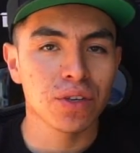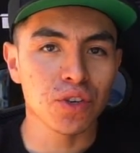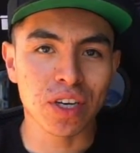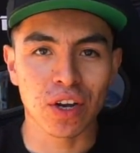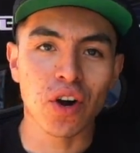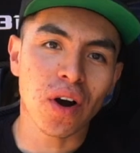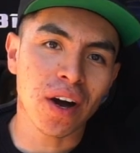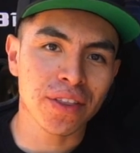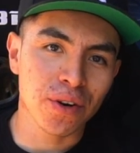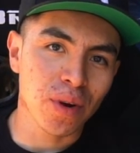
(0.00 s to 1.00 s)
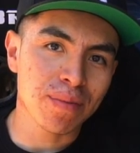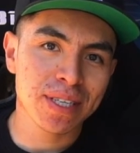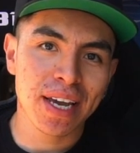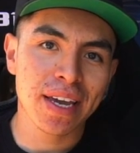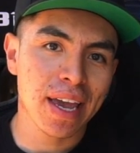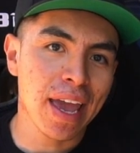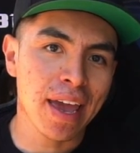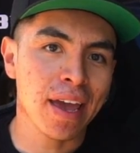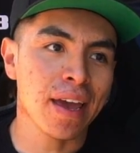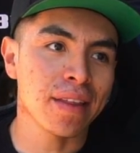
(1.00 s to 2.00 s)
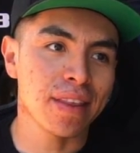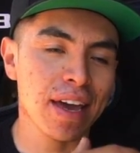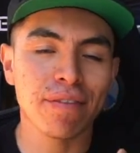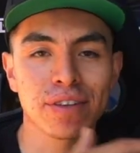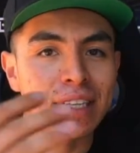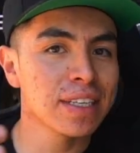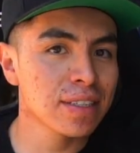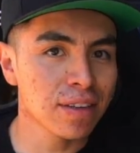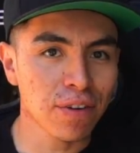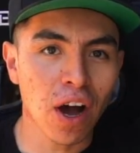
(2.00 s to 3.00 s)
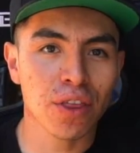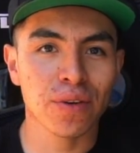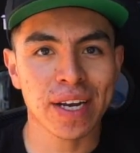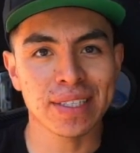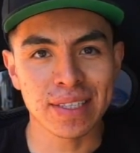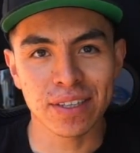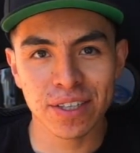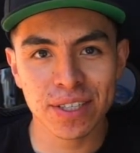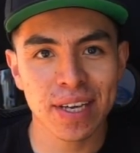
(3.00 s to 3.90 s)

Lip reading: you can go on their website and they have a list of authorized dealers,